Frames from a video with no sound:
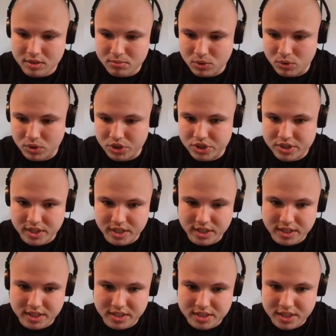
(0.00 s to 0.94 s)
We're just going
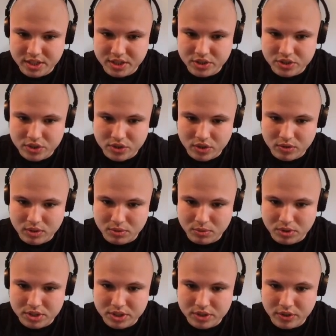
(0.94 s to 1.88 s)
to continue doing what
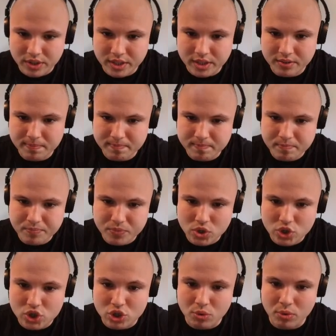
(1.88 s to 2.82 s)
we're doing.
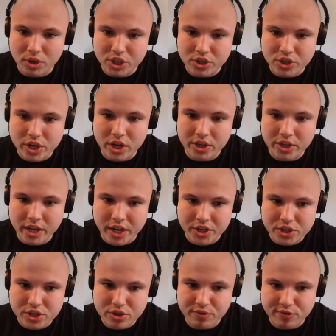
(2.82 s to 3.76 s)
Do what you know you got
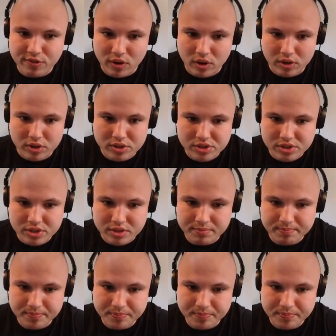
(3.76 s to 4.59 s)
to do first.